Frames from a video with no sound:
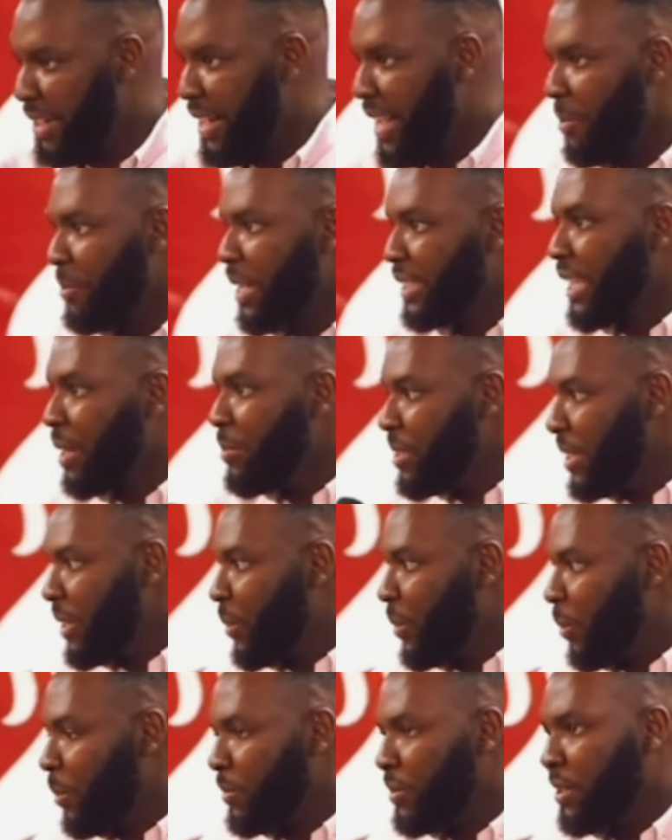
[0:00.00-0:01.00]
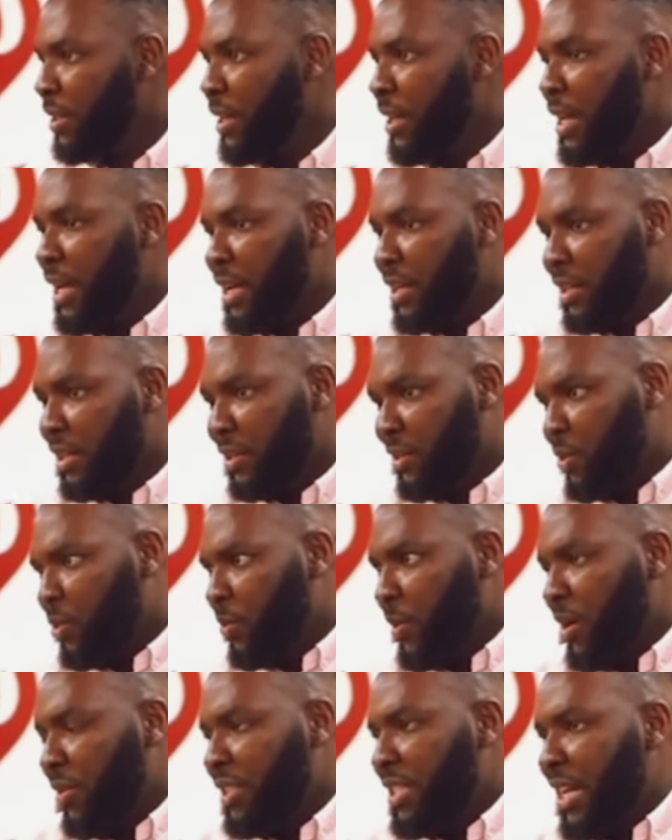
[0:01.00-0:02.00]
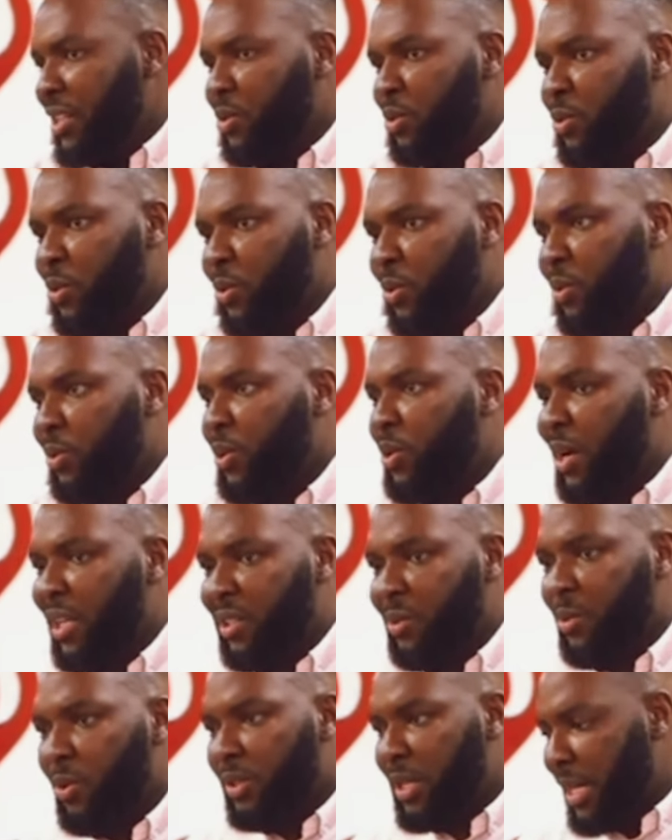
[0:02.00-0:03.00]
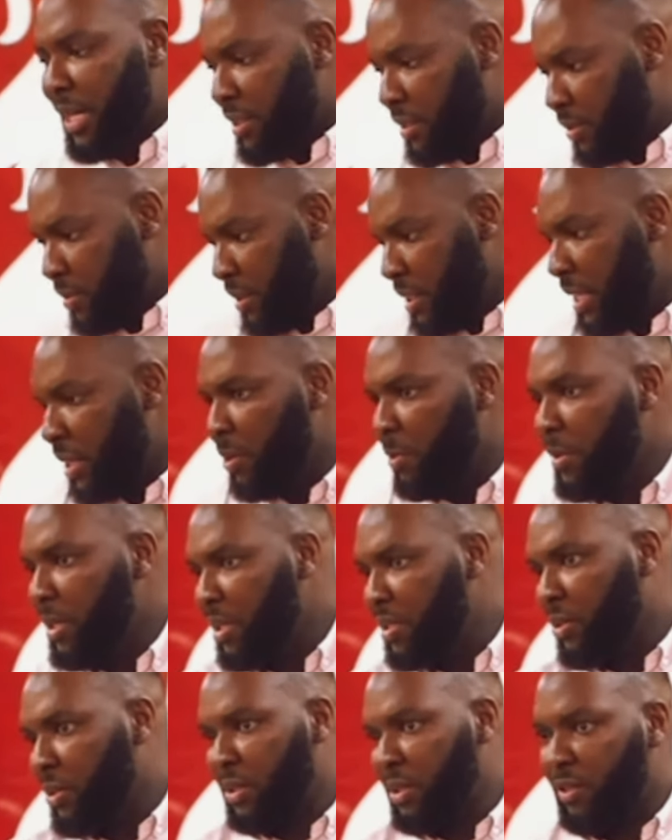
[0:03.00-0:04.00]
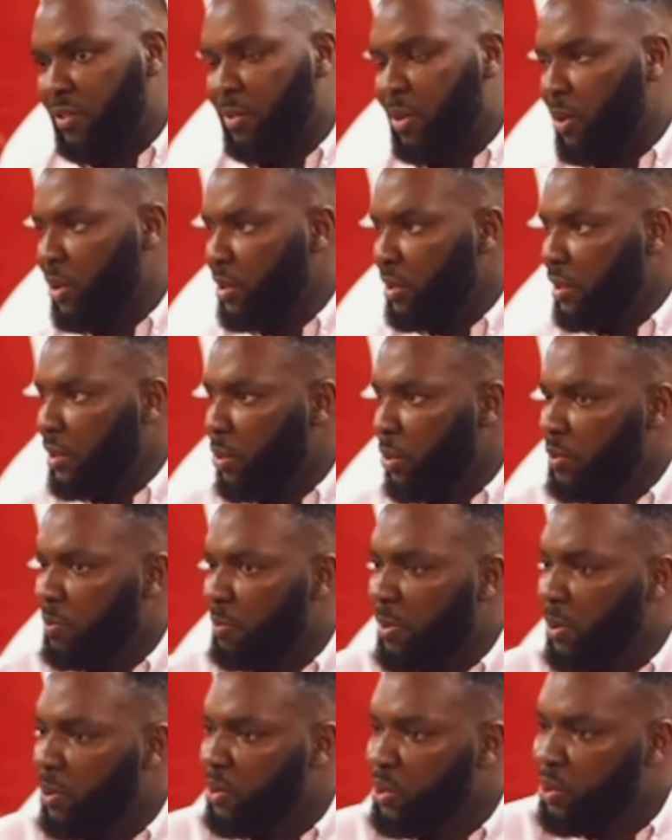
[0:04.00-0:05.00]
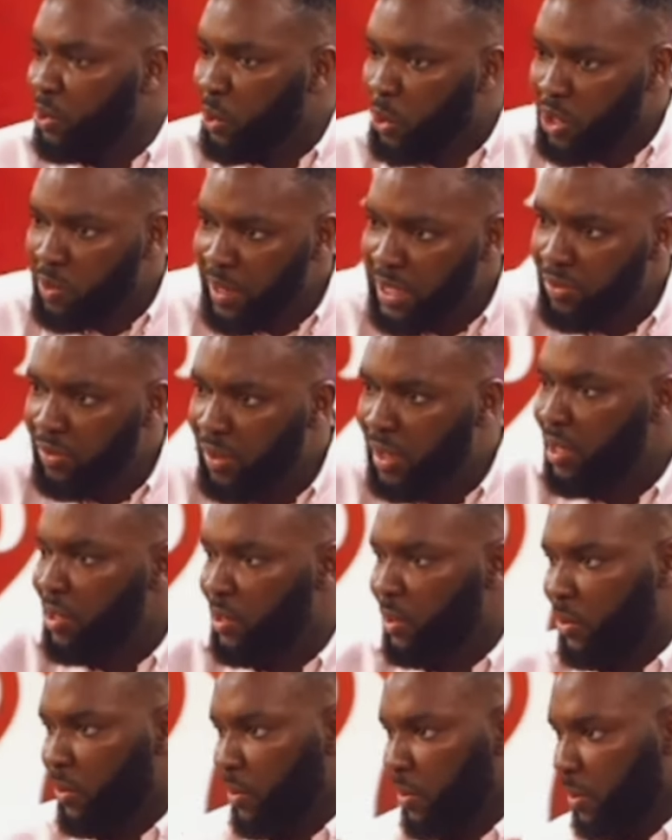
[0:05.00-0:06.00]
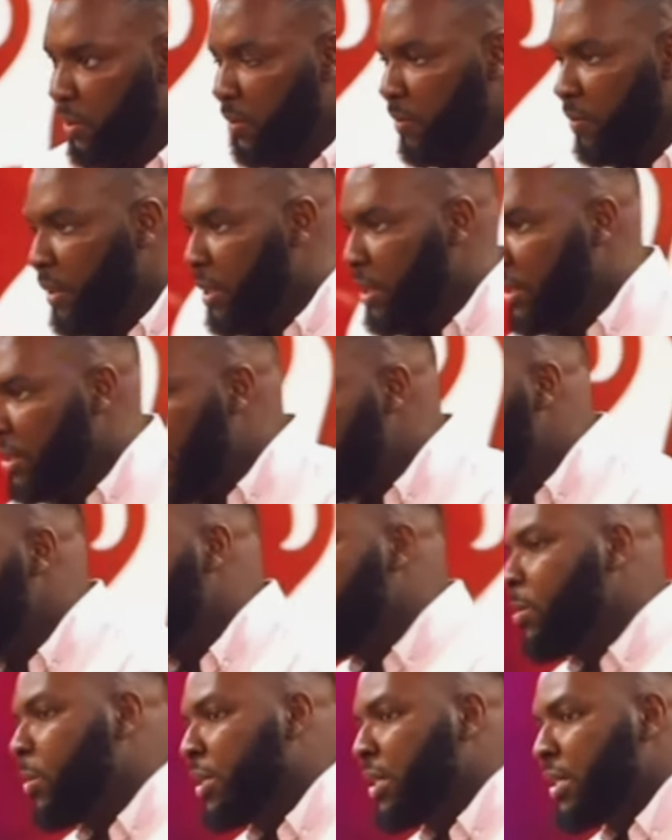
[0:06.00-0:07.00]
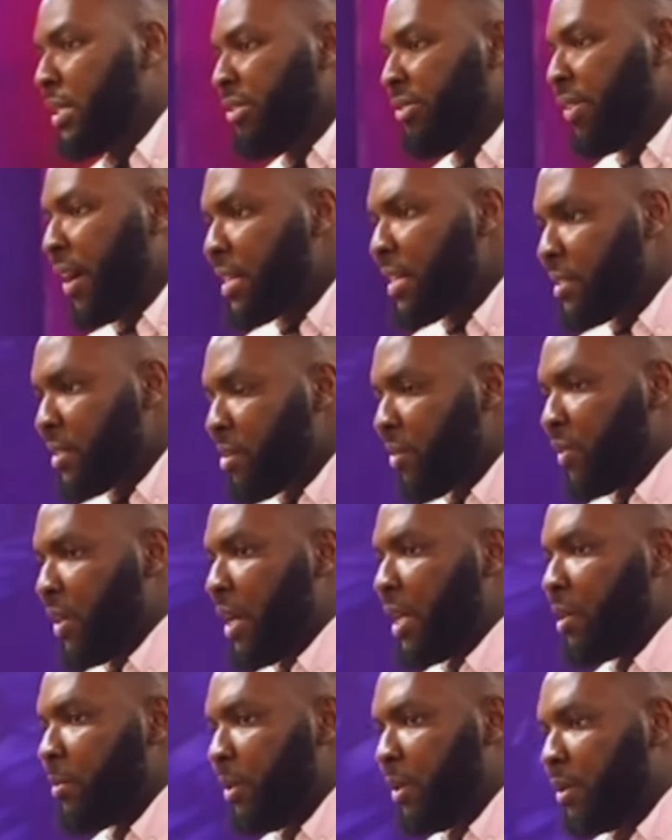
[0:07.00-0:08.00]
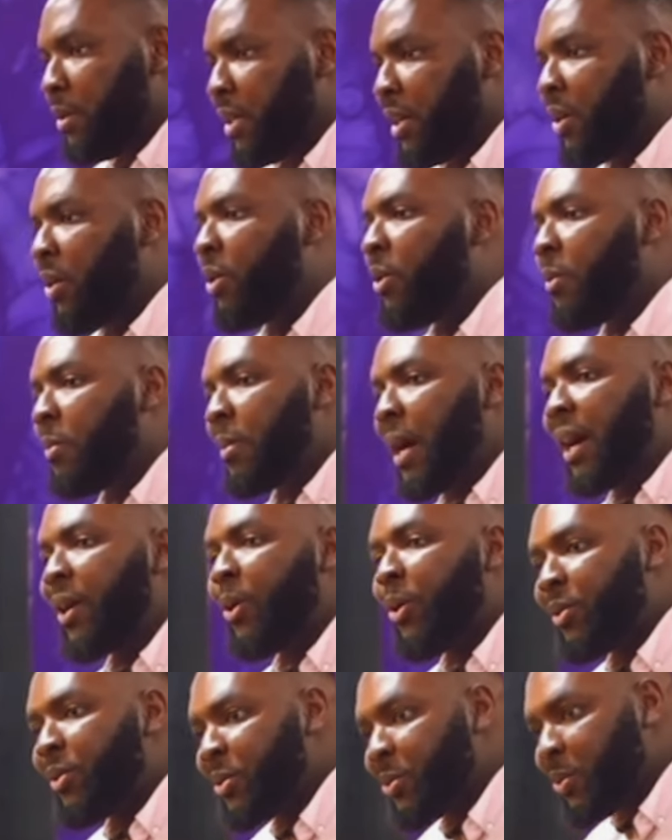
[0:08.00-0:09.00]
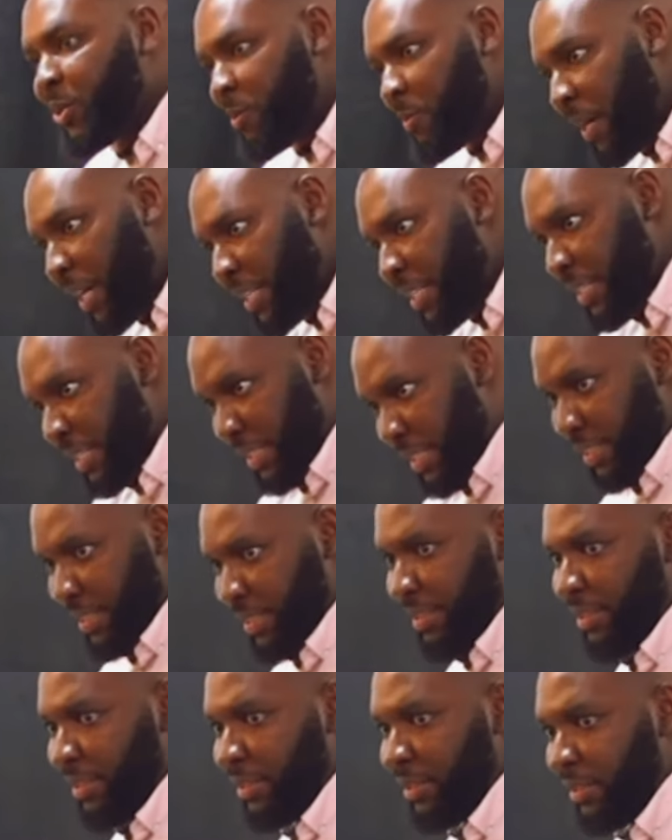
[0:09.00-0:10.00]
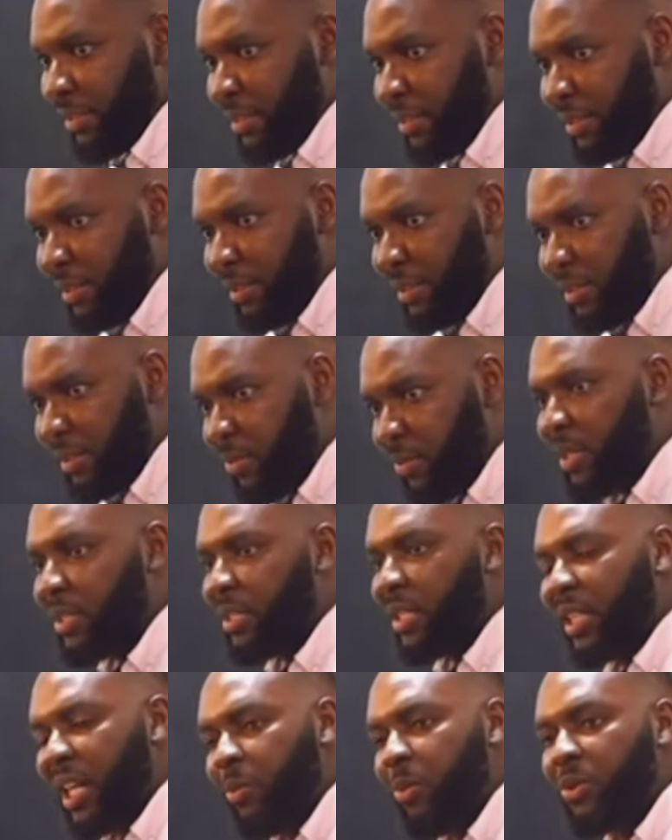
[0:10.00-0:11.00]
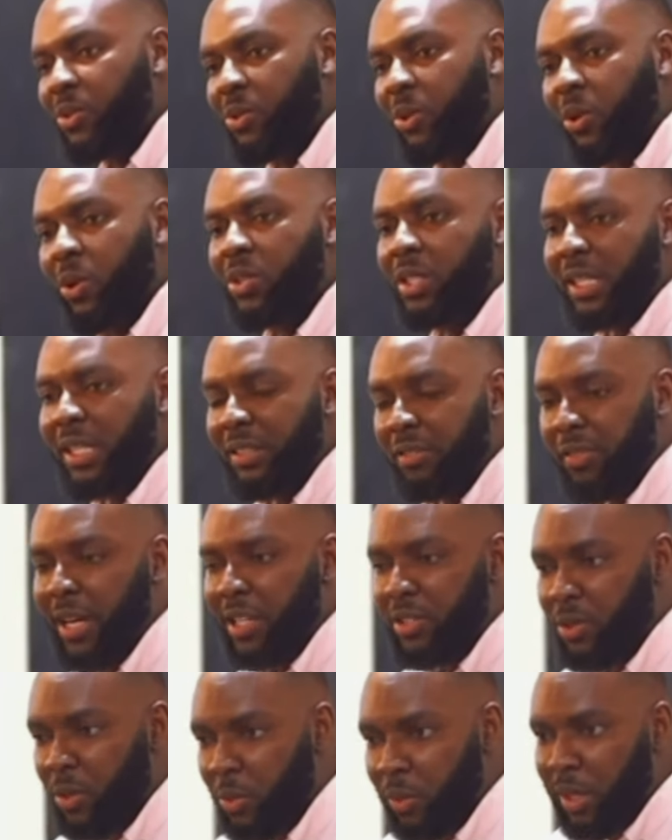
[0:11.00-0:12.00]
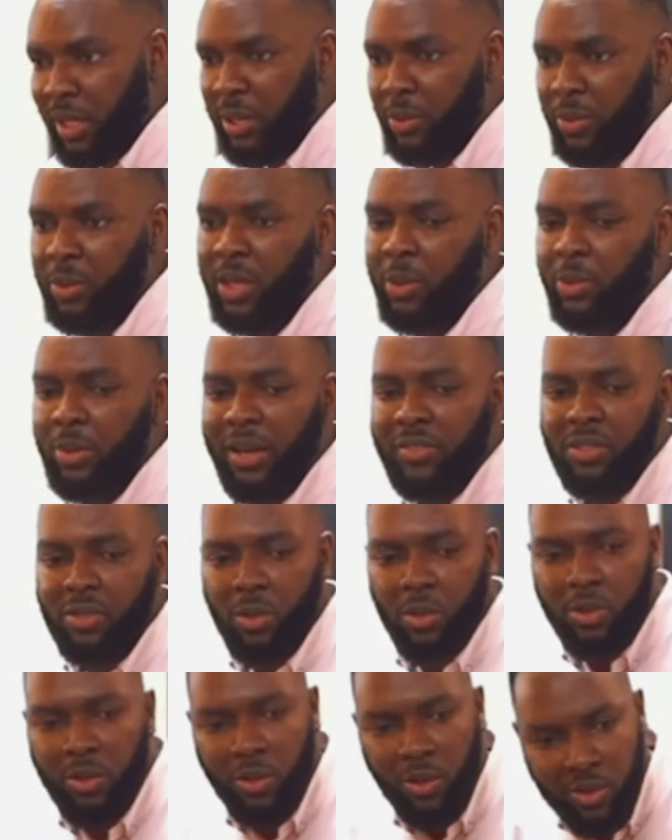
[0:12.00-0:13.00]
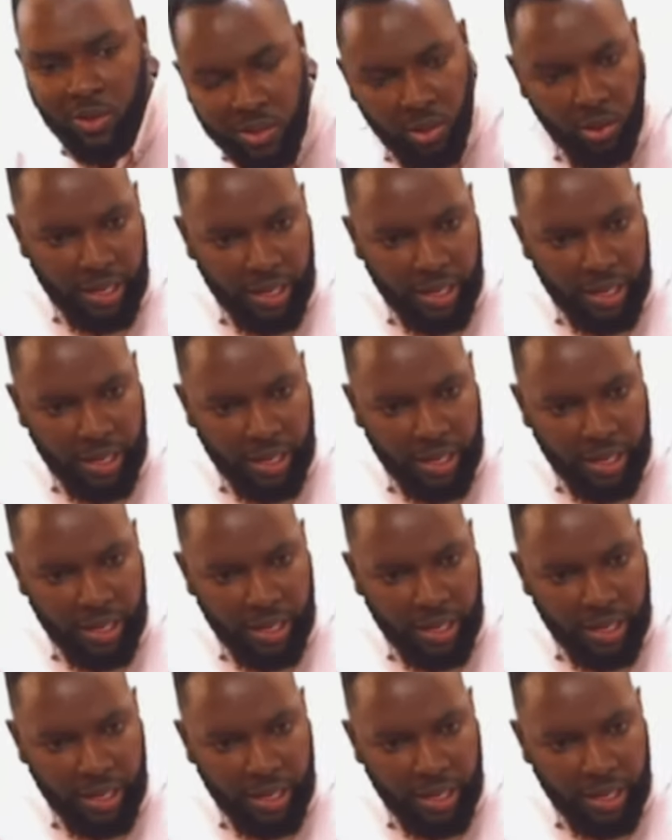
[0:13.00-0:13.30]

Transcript: by the time the thing comes, you wear it as though you are the one that tailor-made it yourself, because it was built to your specification. That's the same way the devices of the enemy, they come according to specs. When Satan wants to launch a device your way, he would have studied your life